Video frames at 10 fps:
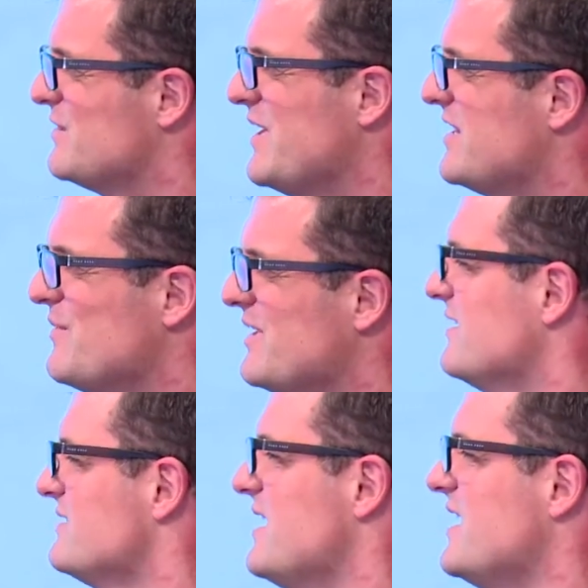the way they will in
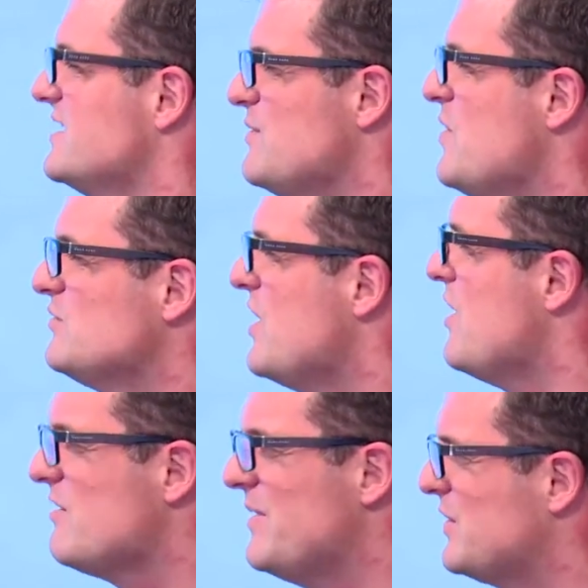the states we won't
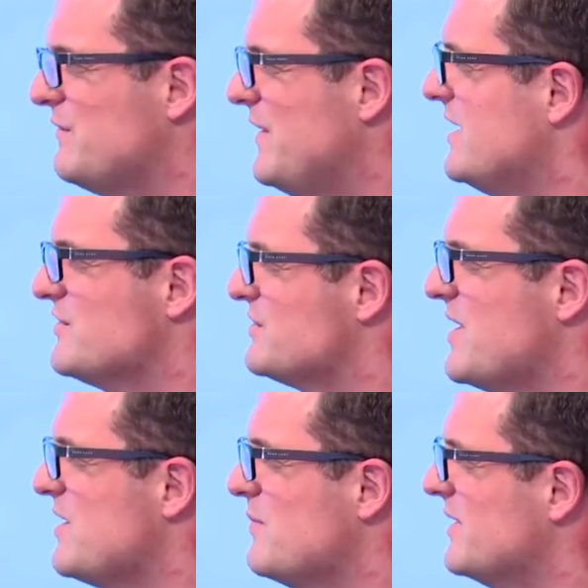talk about our failures the
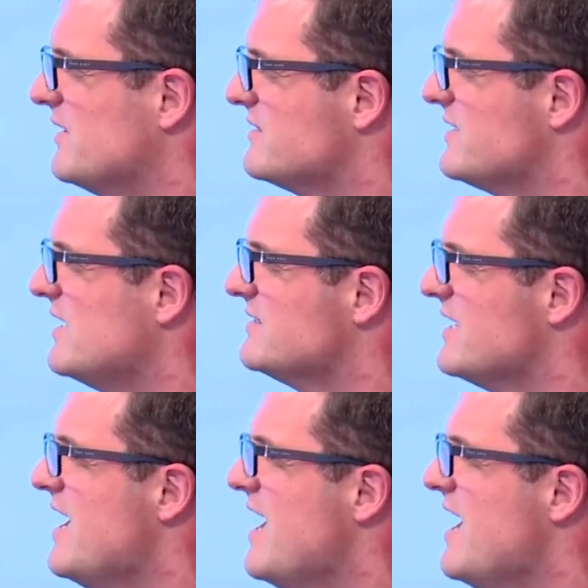way we will in the states